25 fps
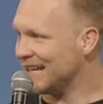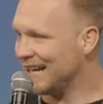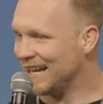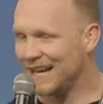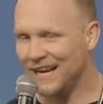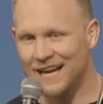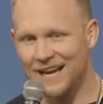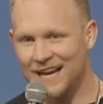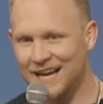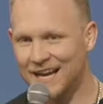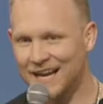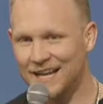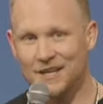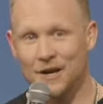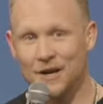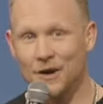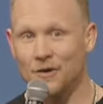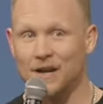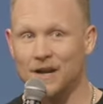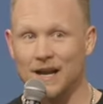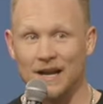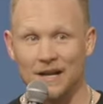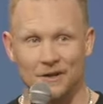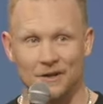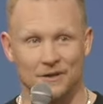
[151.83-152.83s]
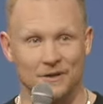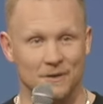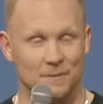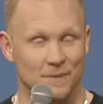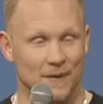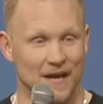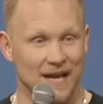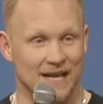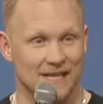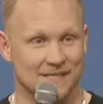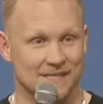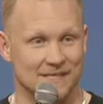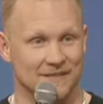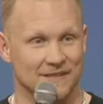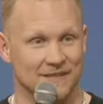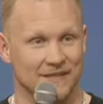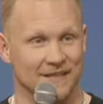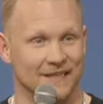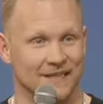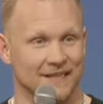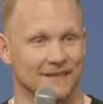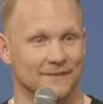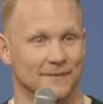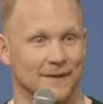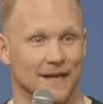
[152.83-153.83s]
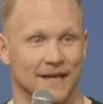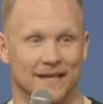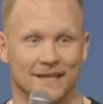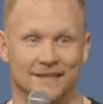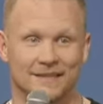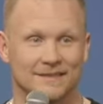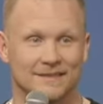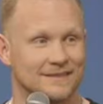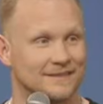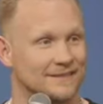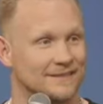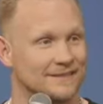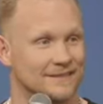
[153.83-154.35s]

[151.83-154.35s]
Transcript: Ah, y'all got a good pastor here, man.